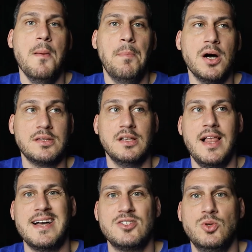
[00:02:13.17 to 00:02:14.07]
But the
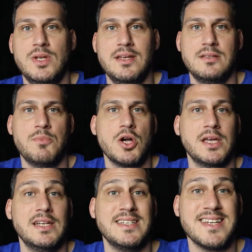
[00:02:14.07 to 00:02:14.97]
last 2 days, the
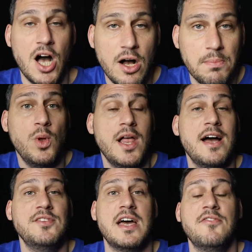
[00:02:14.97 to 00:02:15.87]
market is up. We'll
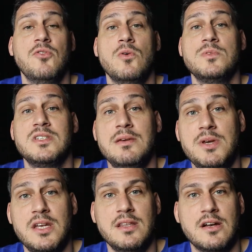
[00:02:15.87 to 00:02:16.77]
have the FOMC
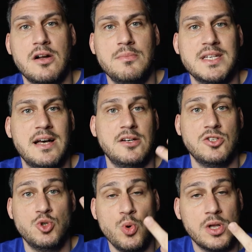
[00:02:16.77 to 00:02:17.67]
meeting that comes out at
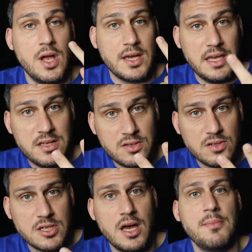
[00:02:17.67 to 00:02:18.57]
2 o'clock Eastern
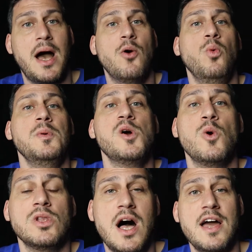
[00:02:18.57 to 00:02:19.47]
time. I will be
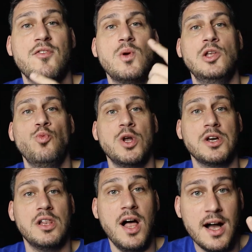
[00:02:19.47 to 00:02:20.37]
going live around 1
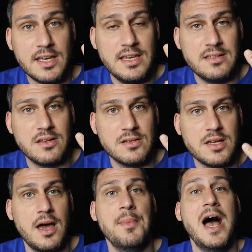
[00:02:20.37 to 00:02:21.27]
o'clock Eastern
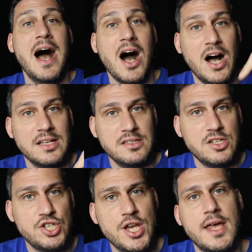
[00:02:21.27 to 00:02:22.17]
time on
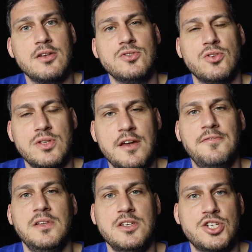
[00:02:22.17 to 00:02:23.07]
this channel, so
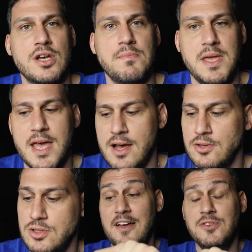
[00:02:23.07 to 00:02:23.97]
definitely check me out.
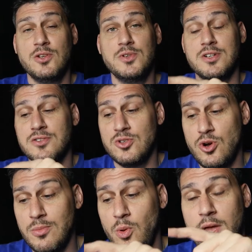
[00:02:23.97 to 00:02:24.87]
After the return to
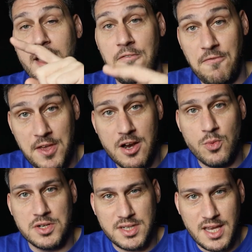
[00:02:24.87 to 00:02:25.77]
normal, we have fear,
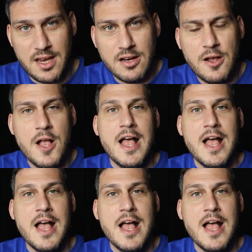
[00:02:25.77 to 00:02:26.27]
we're scared,